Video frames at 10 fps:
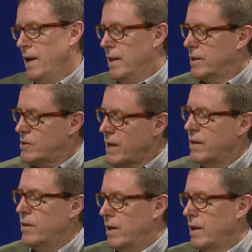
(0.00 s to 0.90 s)
The
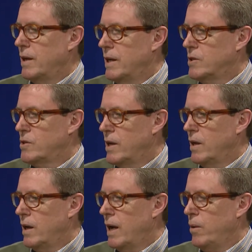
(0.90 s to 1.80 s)
second thing is that
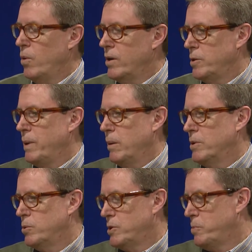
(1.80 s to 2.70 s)
I want to be able
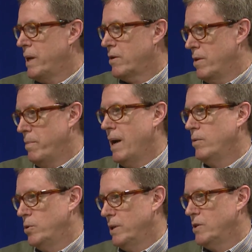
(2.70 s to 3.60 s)
to respect the
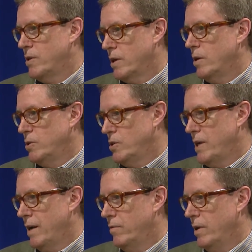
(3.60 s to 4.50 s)
boundaries that coaches
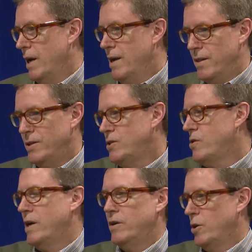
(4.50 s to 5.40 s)
have. This is
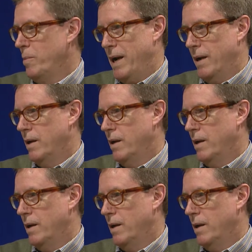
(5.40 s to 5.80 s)
their domain.